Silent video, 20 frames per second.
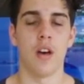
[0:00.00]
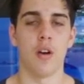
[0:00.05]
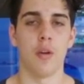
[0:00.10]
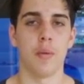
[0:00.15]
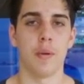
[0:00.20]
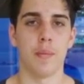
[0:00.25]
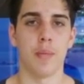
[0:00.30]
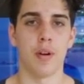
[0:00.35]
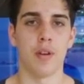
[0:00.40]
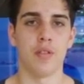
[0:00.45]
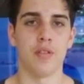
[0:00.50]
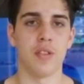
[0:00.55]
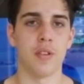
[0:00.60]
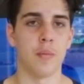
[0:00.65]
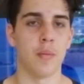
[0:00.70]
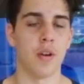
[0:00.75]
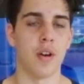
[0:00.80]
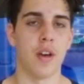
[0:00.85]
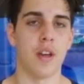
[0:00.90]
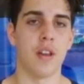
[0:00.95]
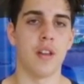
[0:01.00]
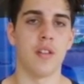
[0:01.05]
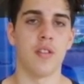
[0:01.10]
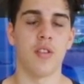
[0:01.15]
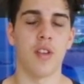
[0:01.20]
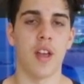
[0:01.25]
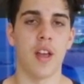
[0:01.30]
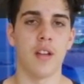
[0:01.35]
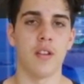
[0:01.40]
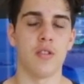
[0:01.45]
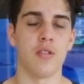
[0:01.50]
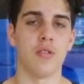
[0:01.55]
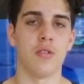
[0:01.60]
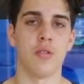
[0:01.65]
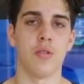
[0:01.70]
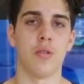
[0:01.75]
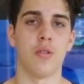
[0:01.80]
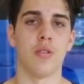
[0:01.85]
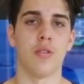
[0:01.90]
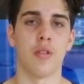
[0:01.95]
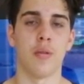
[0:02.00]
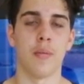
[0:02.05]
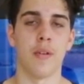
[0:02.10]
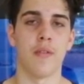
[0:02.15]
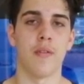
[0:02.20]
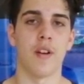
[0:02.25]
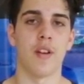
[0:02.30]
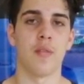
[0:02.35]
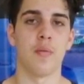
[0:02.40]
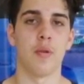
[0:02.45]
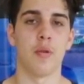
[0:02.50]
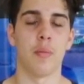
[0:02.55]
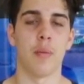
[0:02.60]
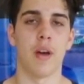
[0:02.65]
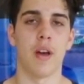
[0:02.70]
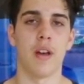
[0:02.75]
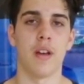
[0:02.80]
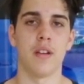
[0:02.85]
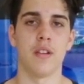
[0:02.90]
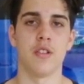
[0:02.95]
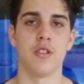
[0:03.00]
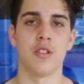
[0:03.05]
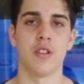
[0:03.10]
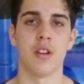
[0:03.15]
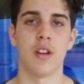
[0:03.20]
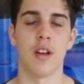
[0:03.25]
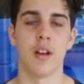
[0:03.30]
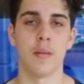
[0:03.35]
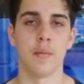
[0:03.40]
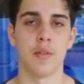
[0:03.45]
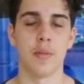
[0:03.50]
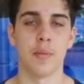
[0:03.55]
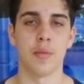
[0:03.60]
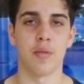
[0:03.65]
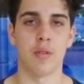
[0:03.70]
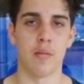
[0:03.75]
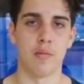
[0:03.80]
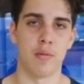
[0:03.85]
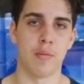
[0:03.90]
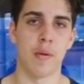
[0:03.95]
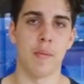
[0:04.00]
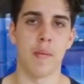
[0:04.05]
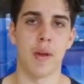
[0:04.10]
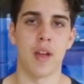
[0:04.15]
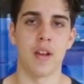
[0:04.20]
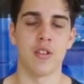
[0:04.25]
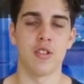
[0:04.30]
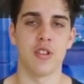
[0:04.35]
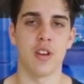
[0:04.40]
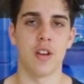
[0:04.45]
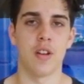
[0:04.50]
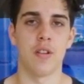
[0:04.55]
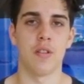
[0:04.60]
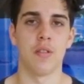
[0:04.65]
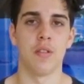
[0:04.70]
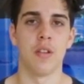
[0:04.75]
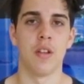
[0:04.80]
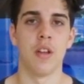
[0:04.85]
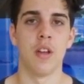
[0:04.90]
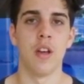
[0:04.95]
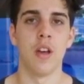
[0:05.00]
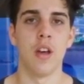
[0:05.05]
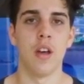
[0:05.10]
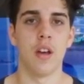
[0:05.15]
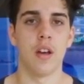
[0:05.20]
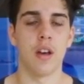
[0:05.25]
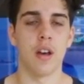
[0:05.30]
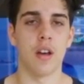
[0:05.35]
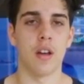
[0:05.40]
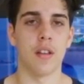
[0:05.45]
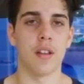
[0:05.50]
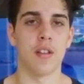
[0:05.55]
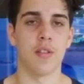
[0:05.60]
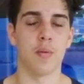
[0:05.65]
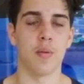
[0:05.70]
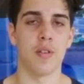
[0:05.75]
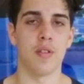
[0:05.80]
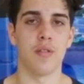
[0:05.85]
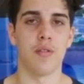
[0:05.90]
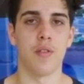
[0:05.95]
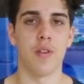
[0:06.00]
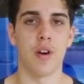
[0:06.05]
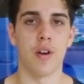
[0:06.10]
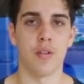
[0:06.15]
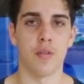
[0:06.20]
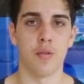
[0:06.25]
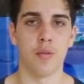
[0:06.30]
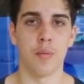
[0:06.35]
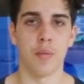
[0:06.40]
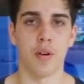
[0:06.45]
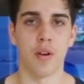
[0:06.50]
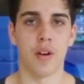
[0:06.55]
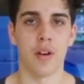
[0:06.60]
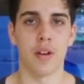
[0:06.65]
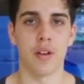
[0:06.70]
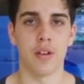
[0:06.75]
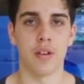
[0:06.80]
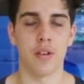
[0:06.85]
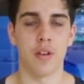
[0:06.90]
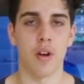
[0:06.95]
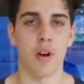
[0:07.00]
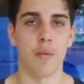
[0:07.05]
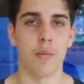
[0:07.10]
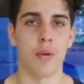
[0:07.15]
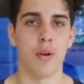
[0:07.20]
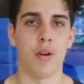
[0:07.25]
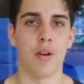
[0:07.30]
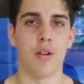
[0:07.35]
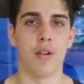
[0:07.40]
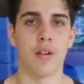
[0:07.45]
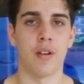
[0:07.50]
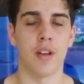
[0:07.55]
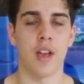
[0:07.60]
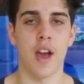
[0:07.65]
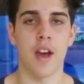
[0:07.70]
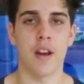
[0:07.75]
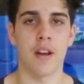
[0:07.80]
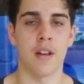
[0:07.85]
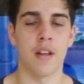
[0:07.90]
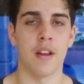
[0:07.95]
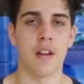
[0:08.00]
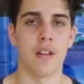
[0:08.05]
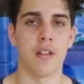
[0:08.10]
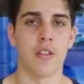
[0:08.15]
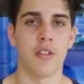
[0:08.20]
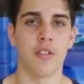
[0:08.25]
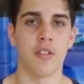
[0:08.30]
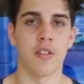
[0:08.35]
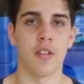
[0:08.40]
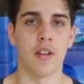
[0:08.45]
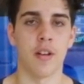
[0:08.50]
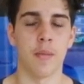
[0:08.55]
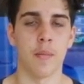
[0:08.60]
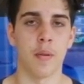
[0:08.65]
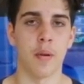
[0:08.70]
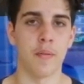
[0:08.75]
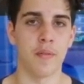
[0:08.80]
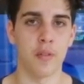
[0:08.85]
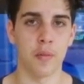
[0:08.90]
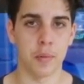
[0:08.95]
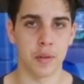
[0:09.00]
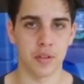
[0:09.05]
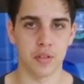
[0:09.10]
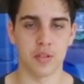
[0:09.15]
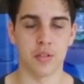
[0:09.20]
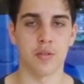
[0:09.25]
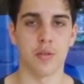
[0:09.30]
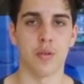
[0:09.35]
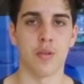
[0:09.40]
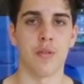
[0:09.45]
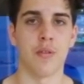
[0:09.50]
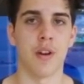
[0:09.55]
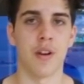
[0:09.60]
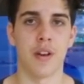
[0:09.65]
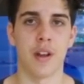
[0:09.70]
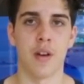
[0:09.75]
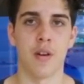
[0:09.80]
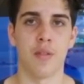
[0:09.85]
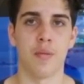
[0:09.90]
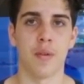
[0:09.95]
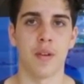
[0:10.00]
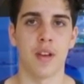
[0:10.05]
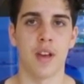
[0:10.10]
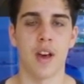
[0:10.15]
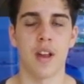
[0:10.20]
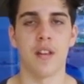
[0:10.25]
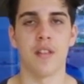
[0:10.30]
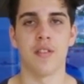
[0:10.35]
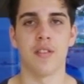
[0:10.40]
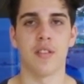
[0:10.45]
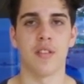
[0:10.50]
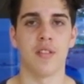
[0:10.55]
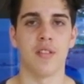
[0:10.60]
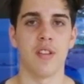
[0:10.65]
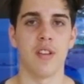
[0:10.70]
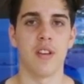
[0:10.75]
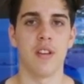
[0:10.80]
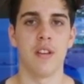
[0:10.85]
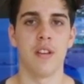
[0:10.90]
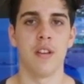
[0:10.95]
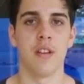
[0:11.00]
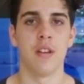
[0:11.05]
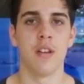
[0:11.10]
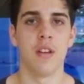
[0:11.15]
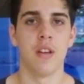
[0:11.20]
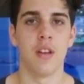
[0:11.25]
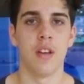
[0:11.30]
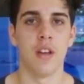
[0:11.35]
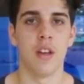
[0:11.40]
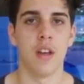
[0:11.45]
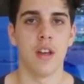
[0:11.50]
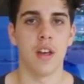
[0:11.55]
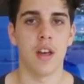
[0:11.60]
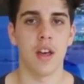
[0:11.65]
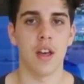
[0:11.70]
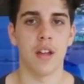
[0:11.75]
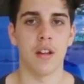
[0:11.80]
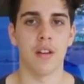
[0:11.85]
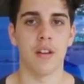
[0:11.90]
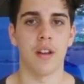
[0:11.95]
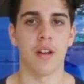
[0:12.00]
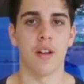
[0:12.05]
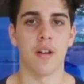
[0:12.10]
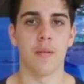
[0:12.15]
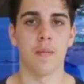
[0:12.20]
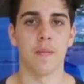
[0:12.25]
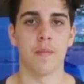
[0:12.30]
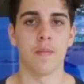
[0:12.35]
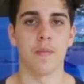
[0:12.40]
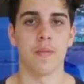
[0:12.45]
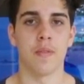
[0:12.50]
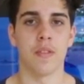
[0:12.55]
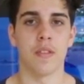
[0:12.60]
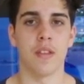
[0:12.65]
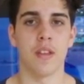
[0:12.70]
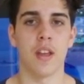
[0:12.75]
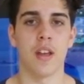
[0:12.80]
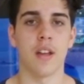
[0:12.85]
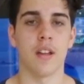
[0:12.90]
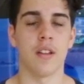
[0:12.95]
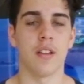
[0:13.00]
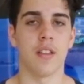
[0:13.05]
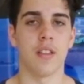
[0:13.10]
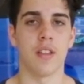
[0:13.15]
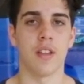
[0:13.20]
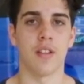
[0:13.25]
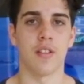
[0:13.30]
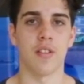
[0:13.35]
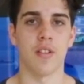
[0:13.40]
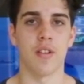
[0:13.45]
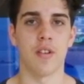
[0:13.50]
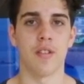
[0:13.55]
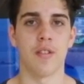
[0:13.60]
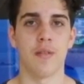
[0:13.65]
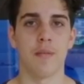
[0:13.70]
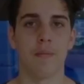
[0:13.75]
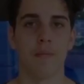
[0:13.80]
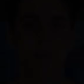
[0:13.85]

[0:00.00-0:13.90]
I'll be posting my edits and tutorials on my Facebook page. Subscribe to my main channel. That's where you'll find all my GoPro and Canon edits. I'm filming this tutorial right now with my Canon 6D. And yeah, thanks guys.